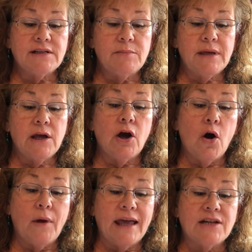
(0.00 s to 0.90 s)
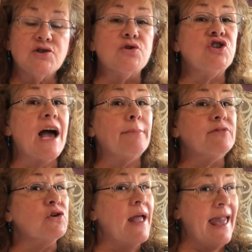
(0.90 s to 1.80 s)
to be going into
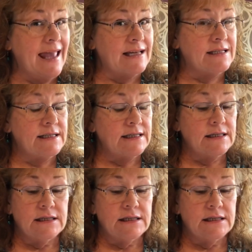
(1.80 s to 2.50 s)
Chapter 8,